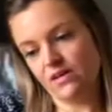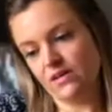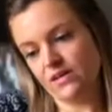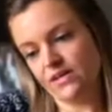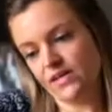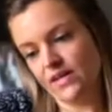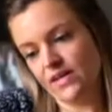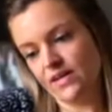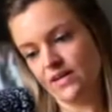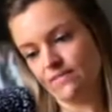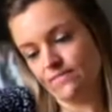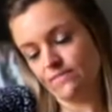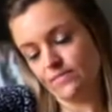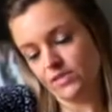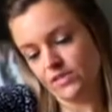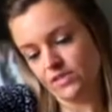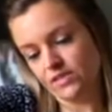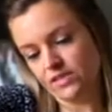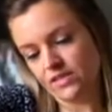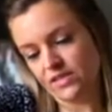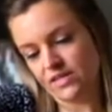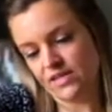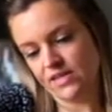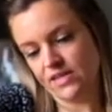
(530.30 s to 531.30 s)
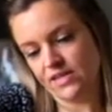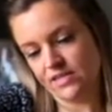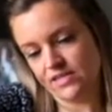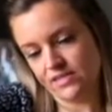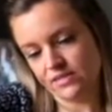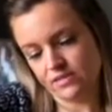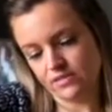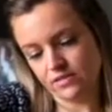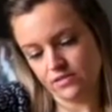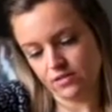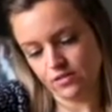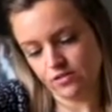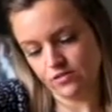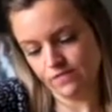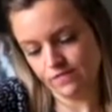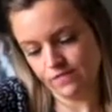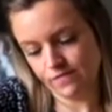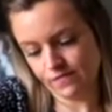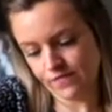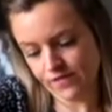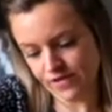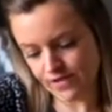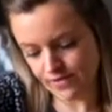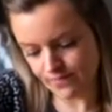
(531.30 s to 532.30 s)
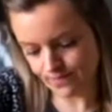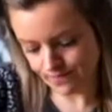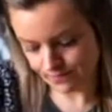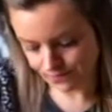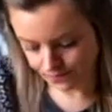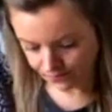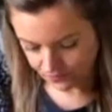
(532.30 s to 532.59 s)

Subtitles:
Yeah, so they're nice and comfy,